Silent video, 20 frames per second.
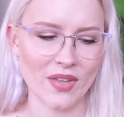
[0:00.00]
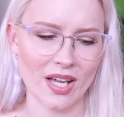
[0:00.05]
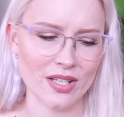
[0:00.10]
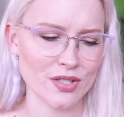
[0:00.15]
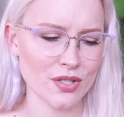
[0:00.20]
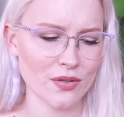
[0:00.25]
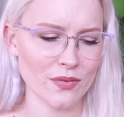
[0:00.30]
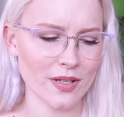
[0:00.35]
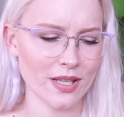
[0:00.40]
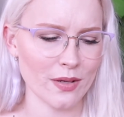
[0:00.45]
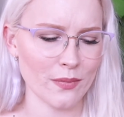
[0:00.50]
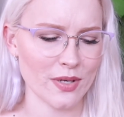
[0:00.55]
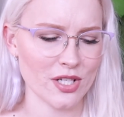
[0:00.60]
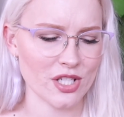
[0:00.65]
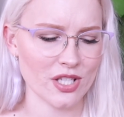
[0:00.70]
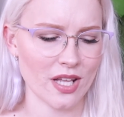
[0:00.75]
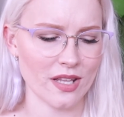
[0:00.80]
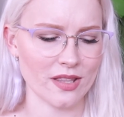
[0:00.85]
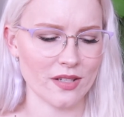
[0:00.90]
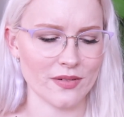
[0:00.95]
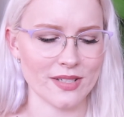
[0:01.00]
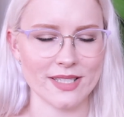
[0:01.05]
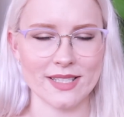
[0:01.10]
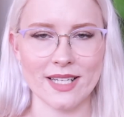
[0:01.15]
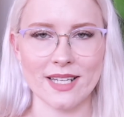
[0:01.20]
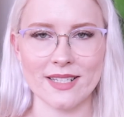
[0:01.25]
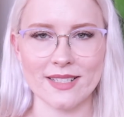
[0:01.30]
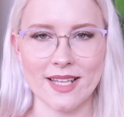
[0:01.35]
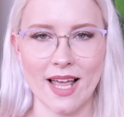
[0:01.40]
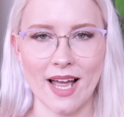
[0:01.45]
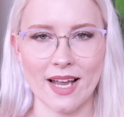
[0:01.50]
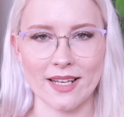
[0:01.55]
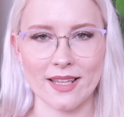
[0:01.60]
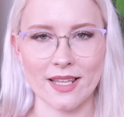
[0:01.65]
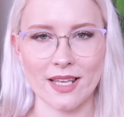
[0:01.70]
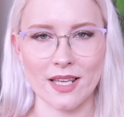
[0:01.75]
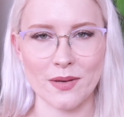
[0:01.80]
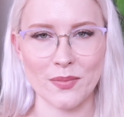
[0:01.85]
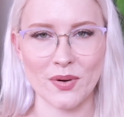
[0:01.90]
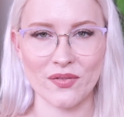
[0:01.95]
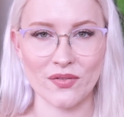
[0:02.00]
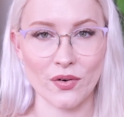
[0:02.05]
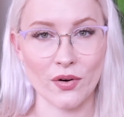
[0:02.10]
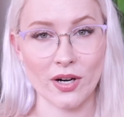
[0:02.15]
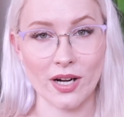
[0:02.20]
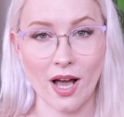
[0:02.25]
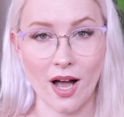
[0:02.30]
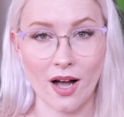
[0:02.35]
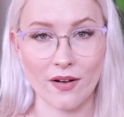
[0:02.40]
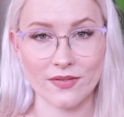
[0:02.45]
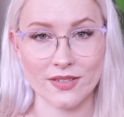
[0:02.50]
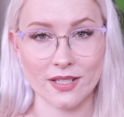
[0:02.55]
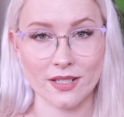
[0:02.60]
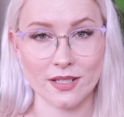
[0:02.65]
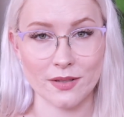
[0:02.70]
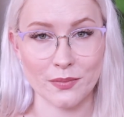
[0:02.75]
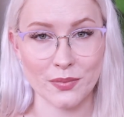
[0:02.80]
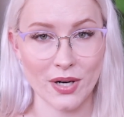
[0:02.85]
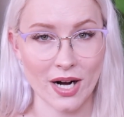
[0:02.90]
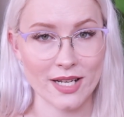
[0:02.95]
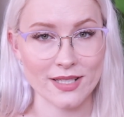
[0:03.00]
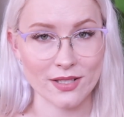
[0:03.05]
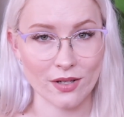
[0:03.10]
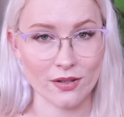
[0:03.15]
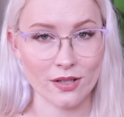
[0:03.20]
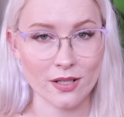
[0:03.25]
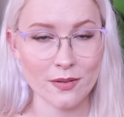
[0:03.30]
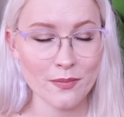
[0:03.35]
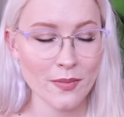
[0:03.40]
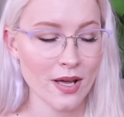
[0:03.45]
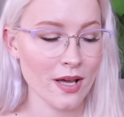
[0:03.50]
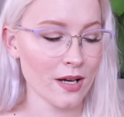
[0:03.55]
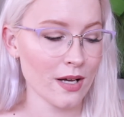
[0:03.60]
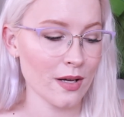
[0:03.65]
I do really wish that the receipts had the before and after price on them,